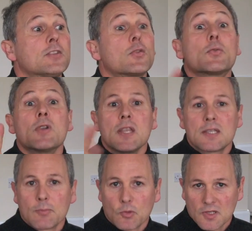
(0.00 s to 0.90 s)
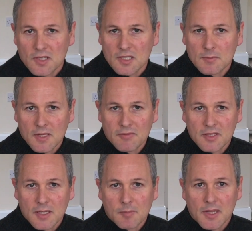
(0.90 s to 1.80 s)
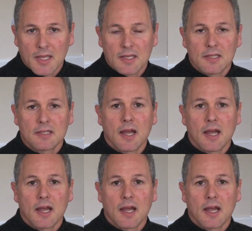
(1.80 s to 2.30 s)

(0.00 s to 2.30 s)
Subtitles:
3 support systems off the top of my head